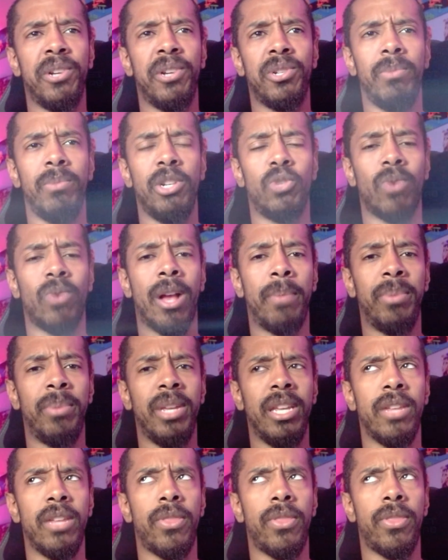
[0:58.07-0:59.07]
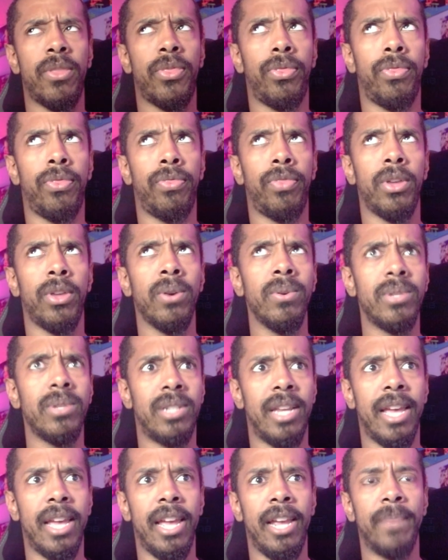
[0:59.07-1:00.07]
that video should be dropping
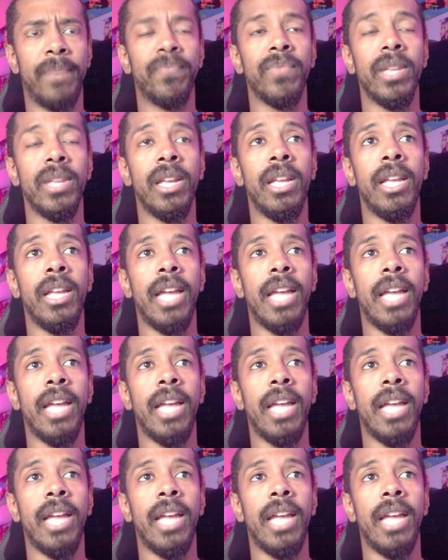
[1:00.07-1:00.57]
Thursday,